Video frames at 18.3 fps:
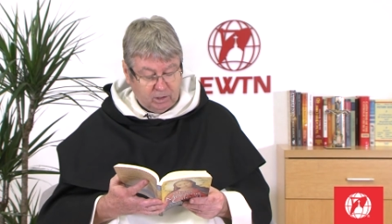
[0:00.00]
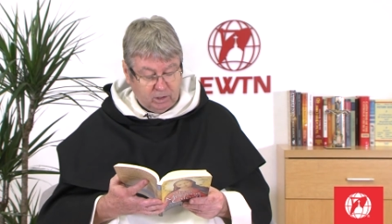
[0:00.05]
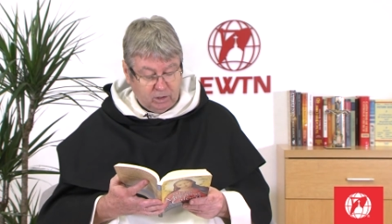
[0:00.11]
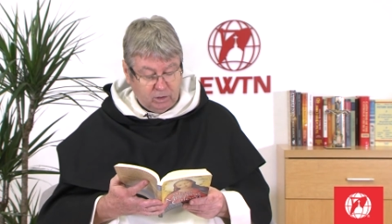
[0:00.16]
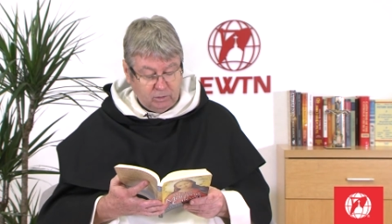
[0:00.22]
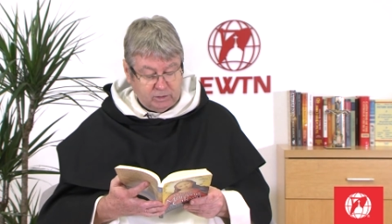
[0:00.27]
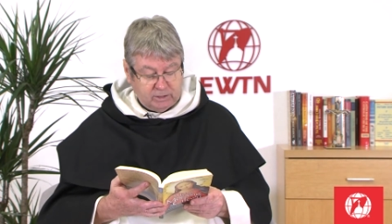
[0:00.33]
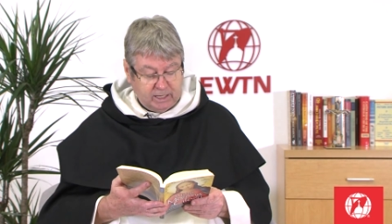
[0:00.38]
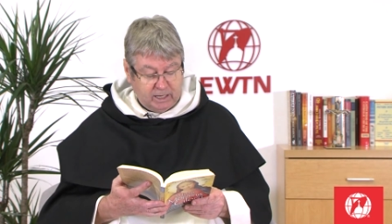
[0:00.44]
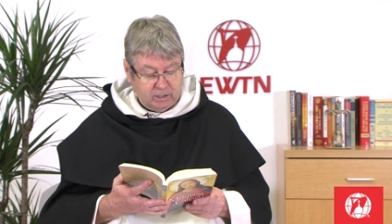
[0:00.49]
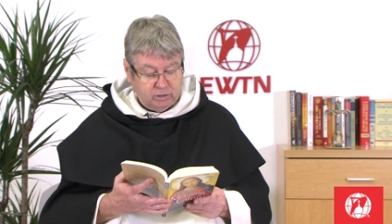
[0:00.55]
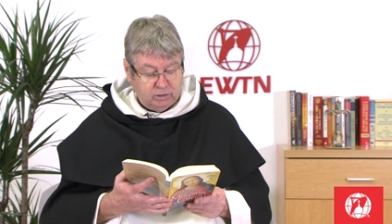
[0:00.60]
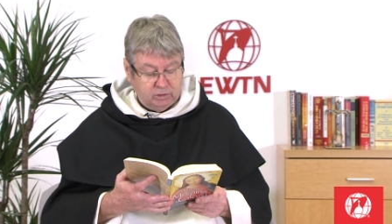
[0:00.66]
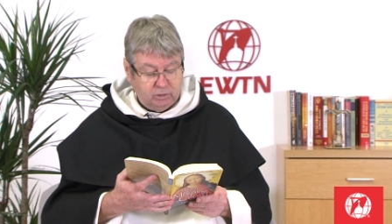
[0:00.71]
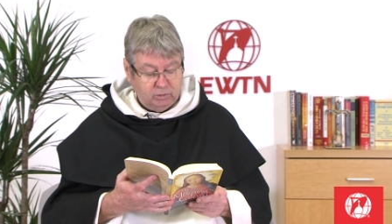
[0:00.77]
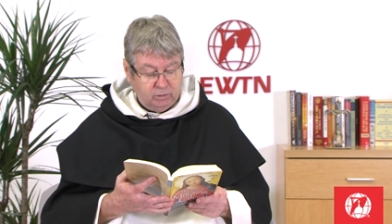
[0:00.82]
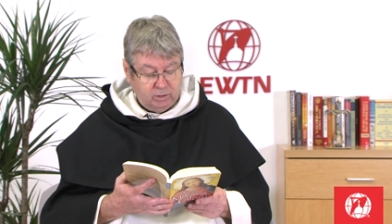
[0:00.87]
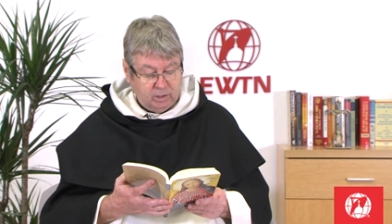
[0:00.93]
who said
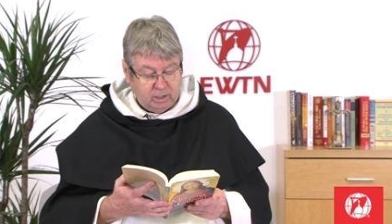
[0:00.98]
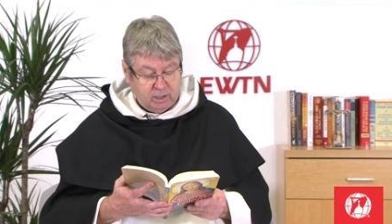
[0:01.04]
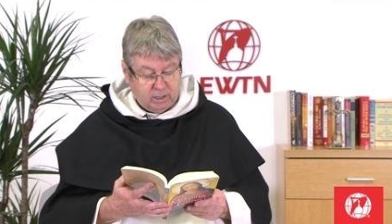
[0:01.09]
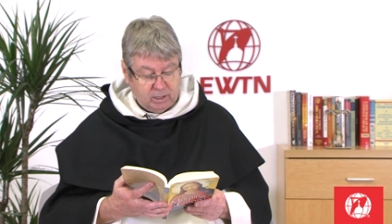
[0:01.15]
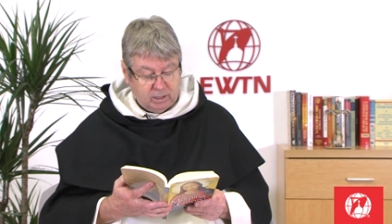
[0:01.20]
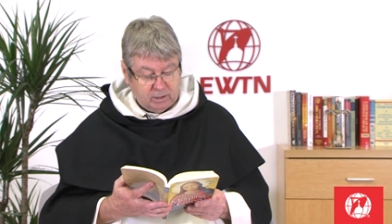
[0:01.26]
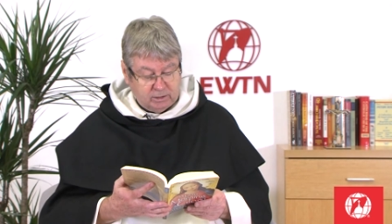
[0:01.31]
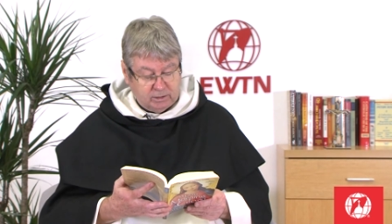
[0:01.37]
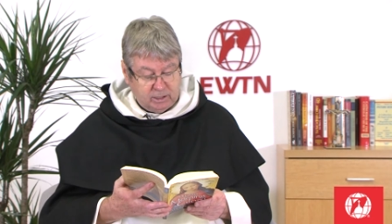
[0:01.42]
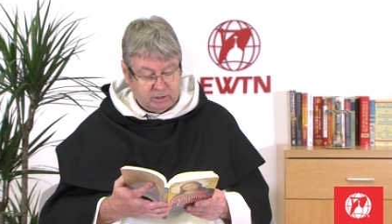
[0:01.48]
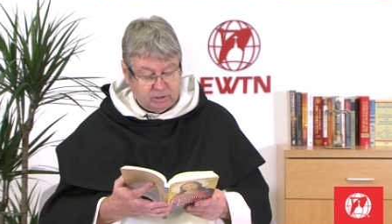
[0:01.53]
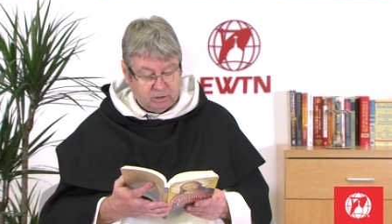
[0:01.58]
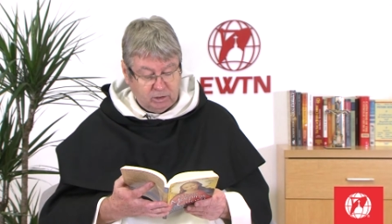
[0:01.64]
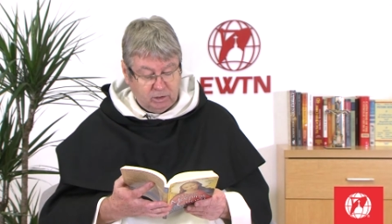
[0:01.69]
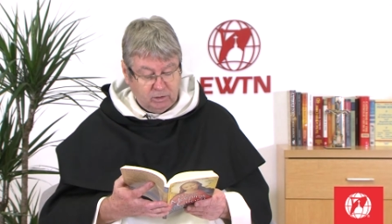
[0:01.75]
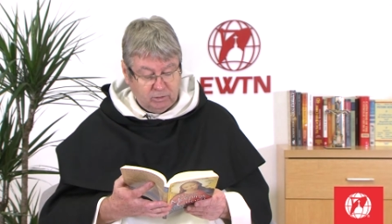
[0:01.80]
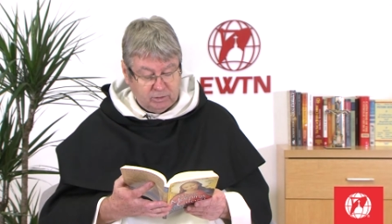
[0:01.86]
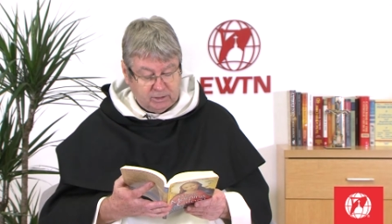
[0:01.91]
to
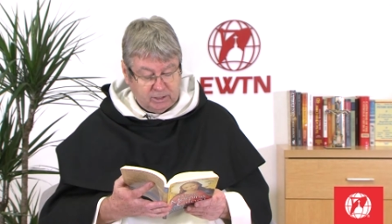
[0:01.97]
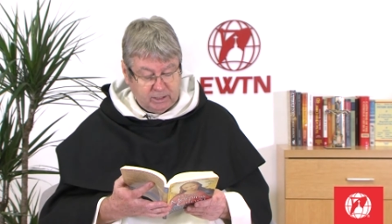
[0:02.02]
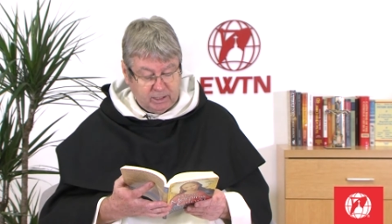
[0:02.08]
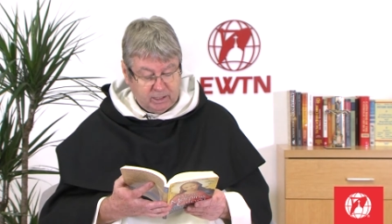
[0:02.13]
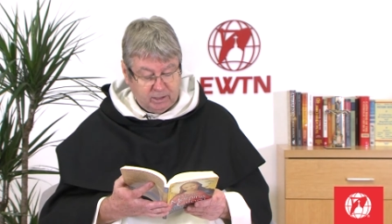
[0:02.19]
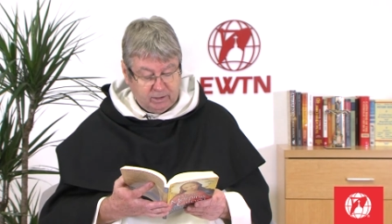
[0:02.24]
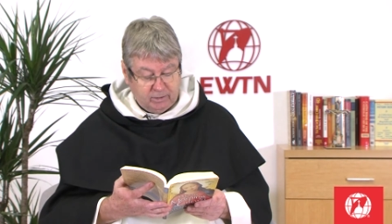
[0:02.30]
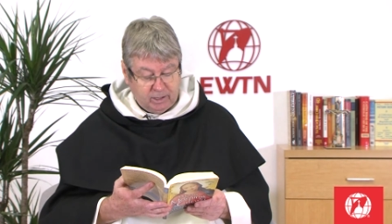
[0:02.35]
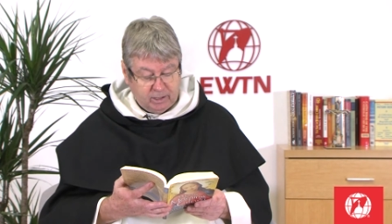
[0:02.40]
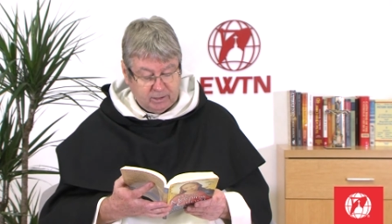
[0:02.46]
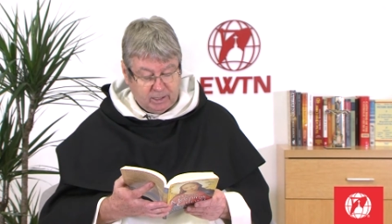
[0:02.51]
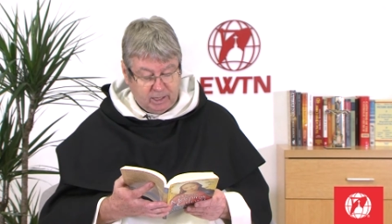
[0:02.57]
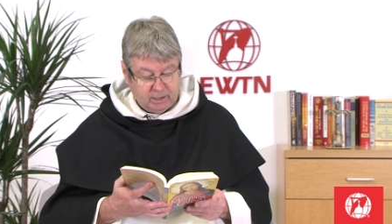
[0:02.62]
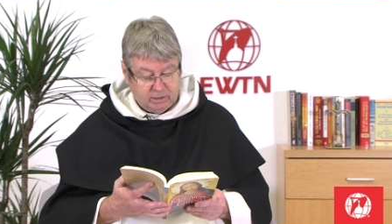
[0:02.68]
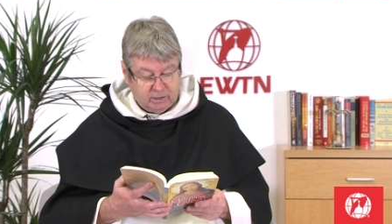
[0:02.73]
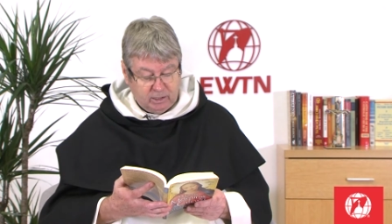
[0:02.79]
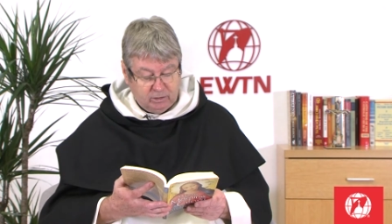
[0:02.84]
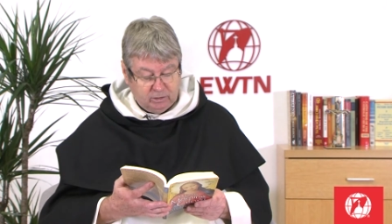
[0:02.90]
Sister Lucia in
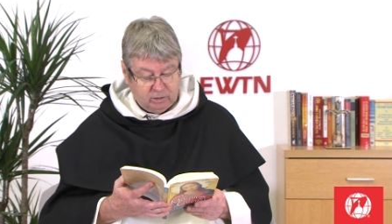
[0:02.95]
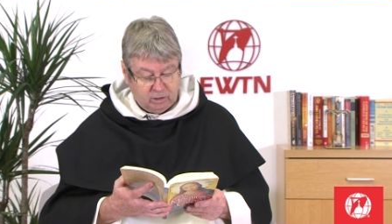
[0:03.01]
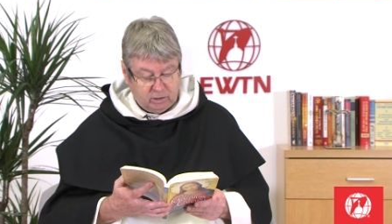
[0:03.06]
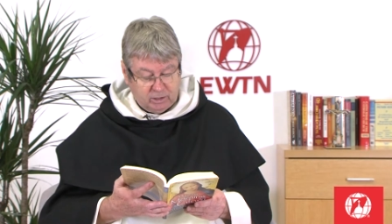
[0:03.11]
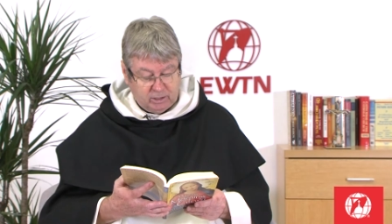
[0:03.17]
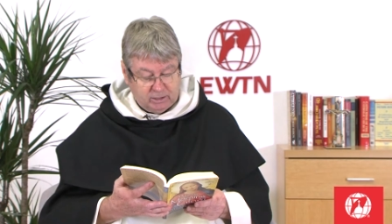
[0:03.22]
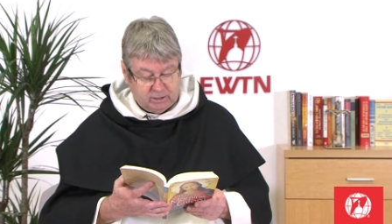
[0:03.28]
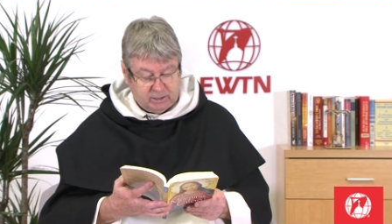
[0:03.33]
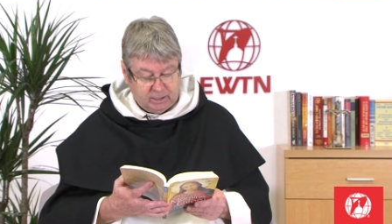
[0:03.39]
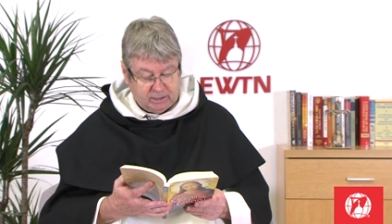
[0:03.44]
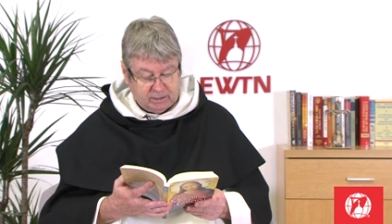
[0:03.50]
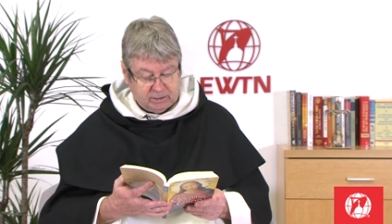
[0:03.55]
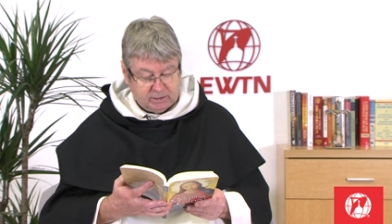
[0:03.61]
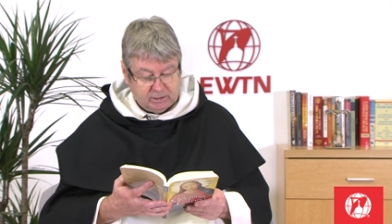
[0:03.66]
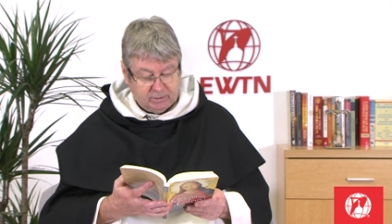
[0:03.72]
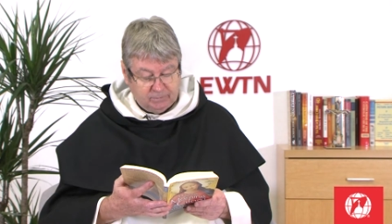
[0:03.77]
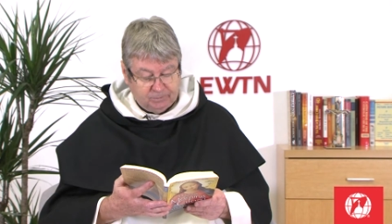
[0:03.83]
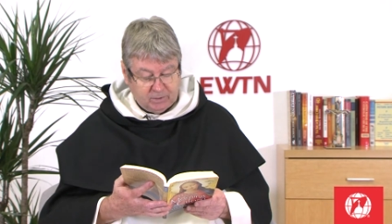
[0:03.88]

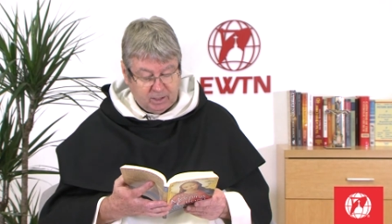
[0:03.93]
1936